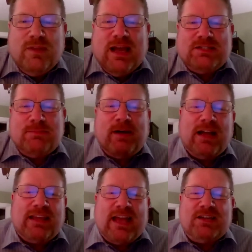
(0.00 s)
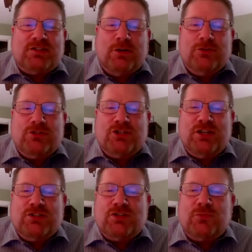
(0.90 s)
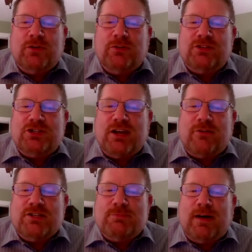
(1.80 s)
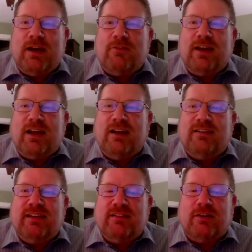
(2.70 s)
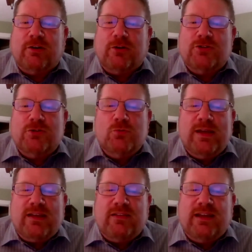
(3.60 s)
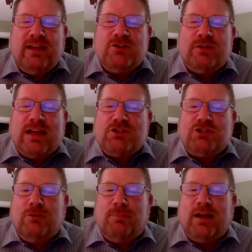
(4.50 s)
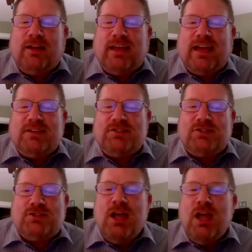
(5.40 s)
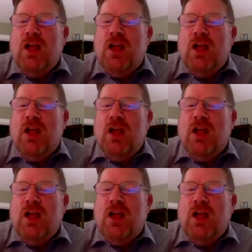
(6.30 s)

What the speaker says: As a podcast host, she is thrilled to share inspiring content on her 2 weekly international podcasts,